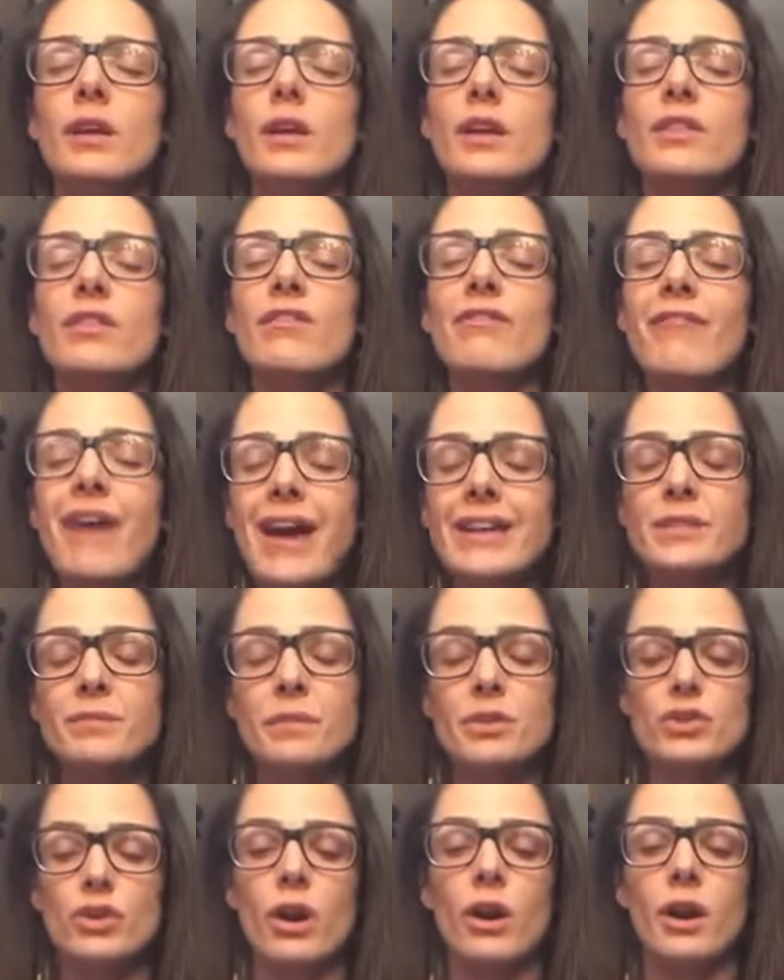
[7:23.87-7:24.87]
the vast
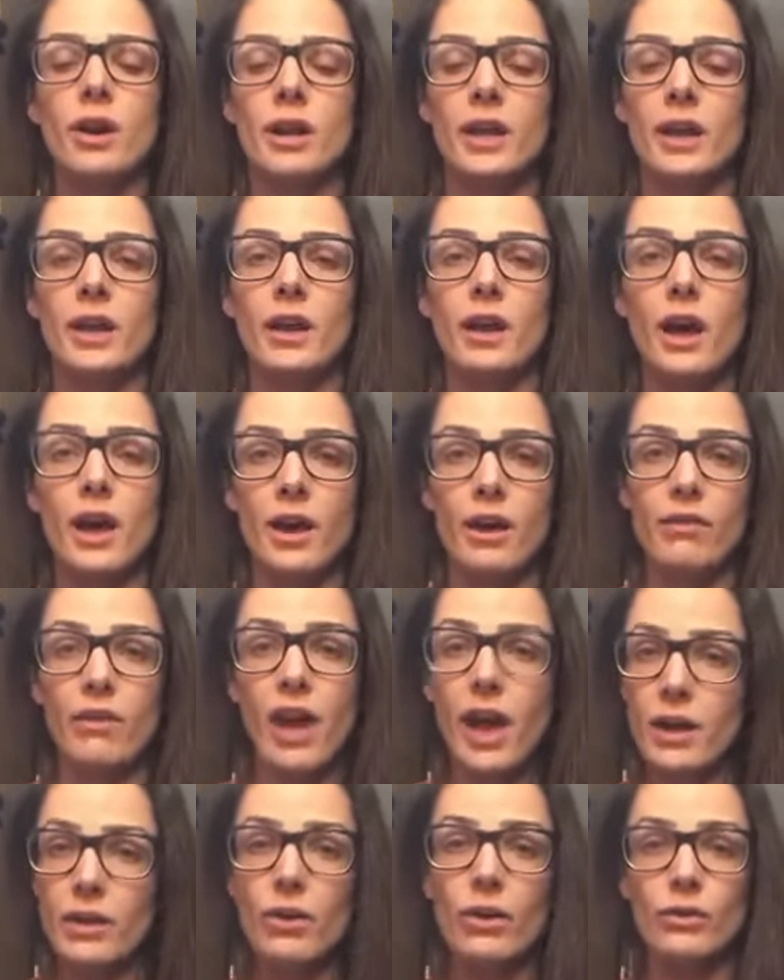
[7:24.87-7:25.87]
majority of
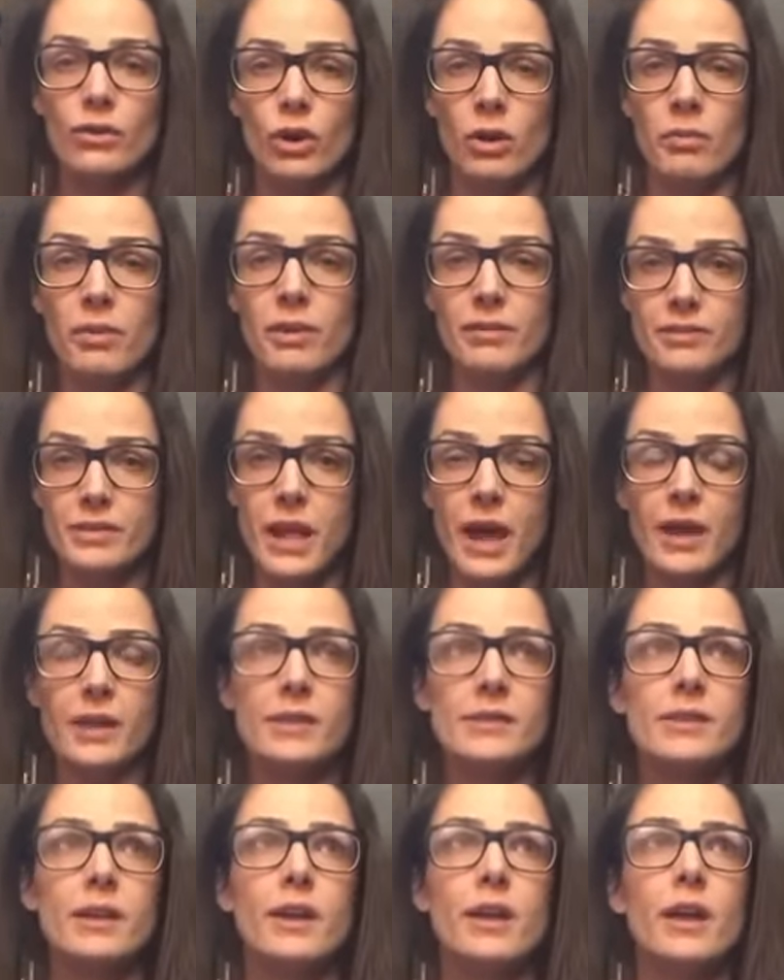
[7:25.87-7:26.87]
heteronormative
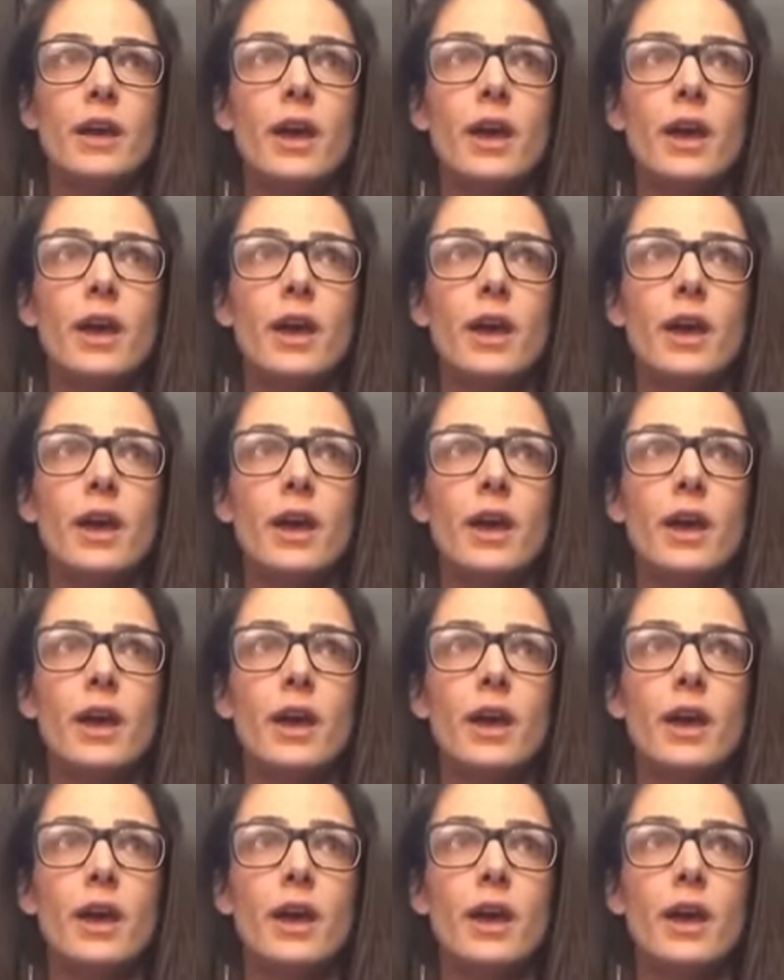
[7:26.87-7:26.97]
sex,